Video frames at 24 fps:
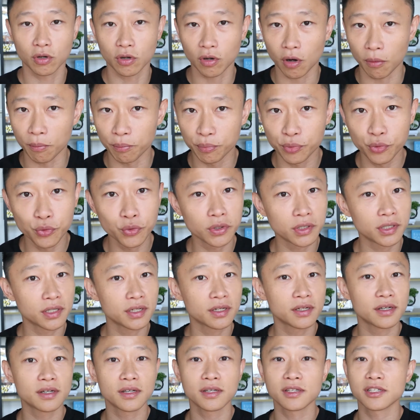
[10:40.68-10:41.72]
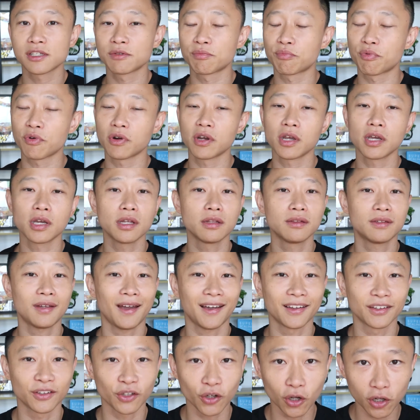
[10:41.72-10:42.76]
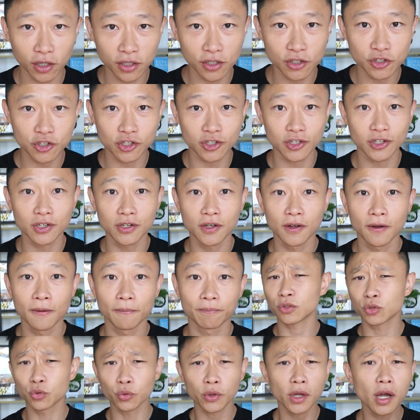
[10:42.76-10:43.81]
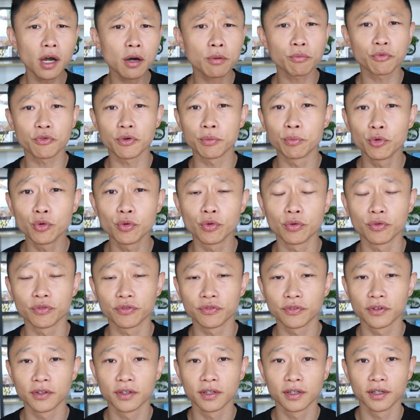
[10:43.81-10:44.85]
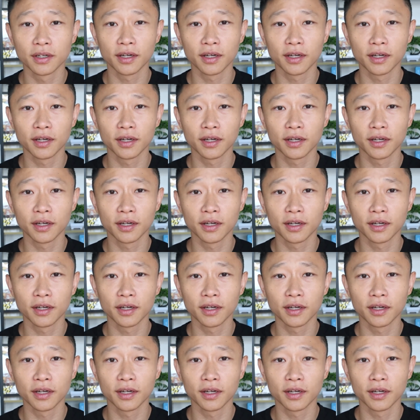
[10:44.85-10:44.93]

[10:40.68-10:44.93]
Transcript: computers, bringing in technology to help remove